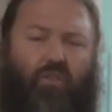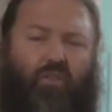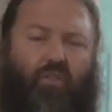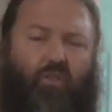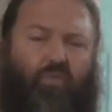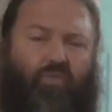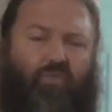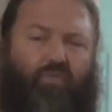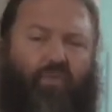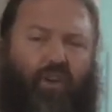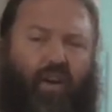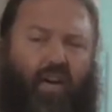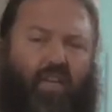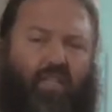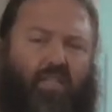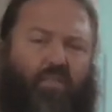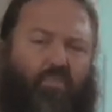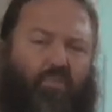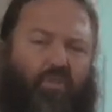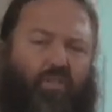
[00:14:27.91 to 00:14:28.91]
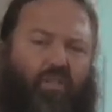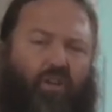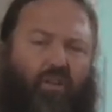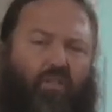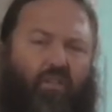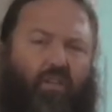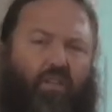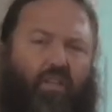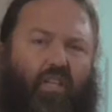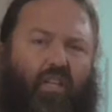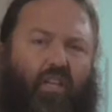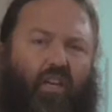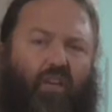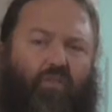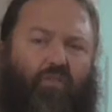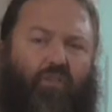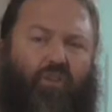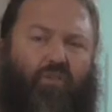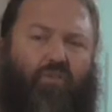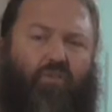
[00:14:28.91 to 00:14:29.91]
the vast majority
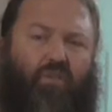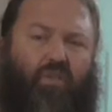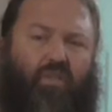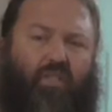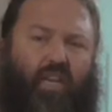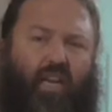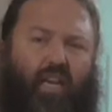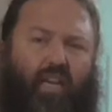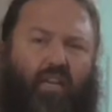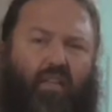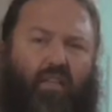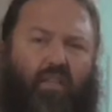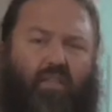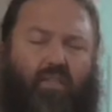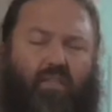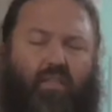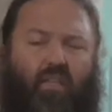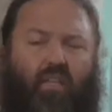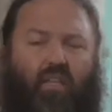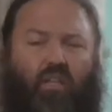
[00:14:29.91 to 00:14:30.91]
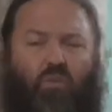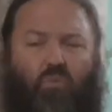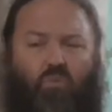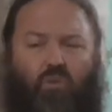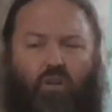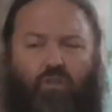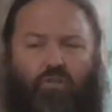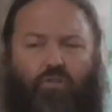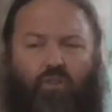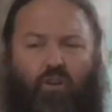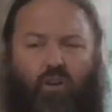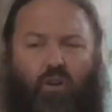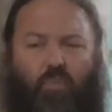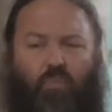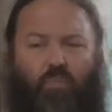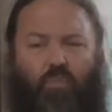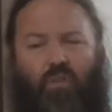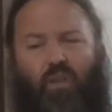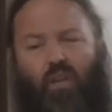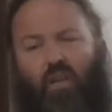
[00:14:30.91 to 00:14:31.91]
of the Crusaders were
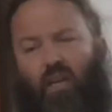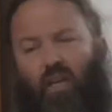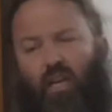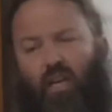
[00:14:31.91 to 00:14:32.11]
from